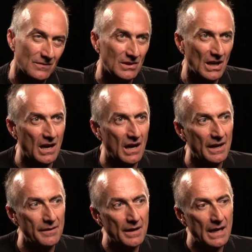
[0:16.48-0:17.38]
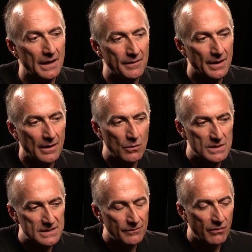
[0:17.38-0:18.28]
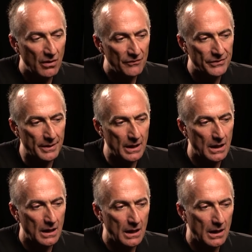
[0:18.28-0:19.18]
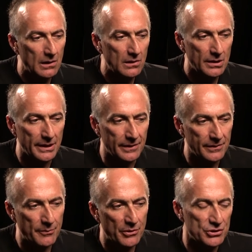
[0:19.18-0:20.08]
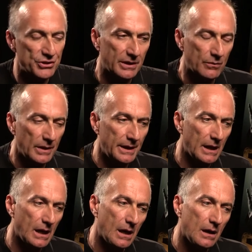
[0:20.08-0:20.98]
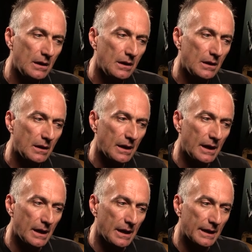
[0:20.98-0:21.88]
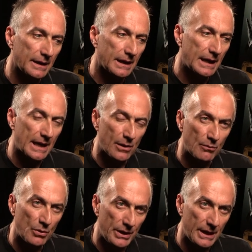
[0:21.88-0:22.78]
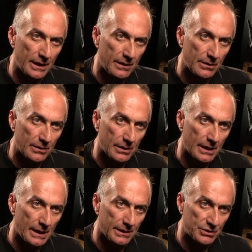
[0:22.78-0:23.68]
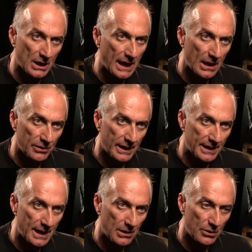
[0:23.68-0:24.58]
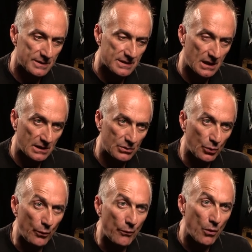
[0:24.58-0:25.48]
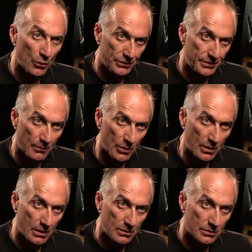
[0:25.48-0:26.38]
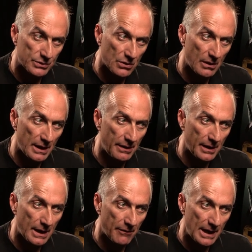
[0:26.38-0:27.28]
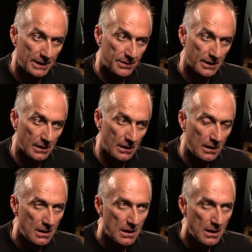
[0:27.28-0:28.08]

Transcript: Yeah, I I, I was involved uh, early in the project when uh, uh, Carlo Bonini and Giancarlo De Cataldo start wrote the book. So I, I read uh,